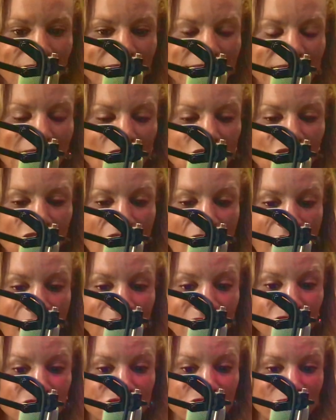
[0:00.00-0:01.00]
Now,
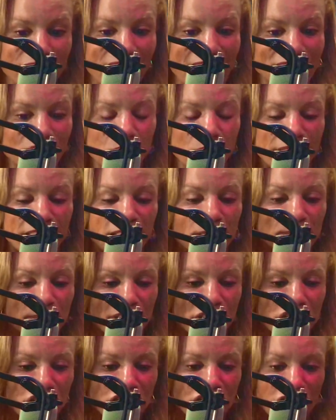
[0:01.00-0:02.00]
collagen, that's what keeps
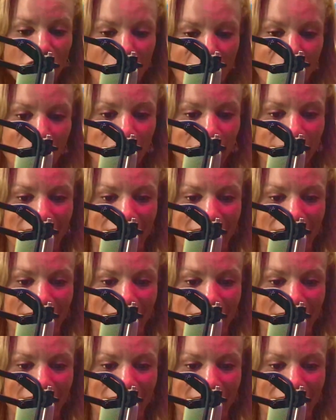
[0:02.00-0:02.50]
us young.